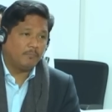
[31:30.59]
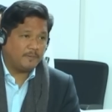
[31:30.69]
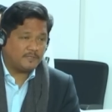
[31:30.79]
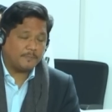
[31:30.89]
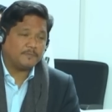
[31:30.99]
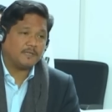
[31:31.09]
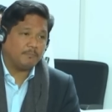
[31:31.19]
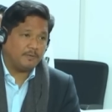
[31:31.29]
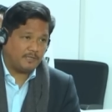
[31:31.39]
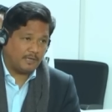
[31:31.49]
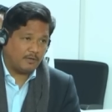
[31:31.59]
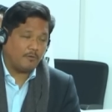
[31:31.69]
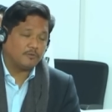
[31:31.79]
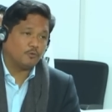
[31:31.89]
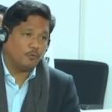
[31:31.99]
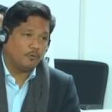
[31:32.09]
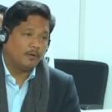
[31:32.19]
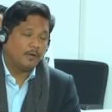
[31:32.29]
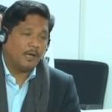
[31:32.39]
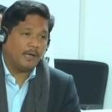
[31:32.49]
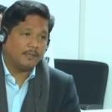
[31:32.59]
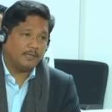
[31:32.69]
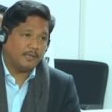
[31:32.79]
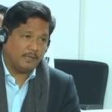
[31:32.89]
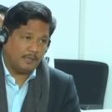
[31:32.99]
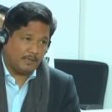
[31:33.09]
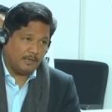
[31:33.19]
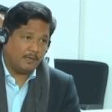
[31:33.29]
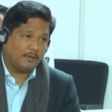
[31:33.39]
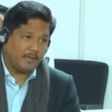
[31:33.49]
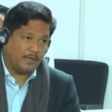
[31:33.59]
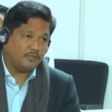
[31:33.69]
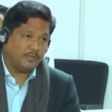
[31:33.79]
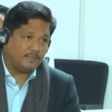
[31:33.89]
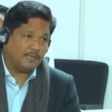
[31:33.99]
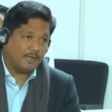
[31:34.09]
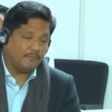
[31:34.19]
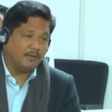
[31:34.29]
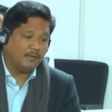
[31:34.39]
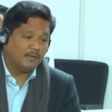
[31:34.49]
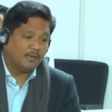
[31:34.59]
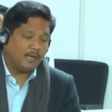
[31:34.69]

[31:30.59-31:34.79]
maybe steps can be taken also at the KHADC level.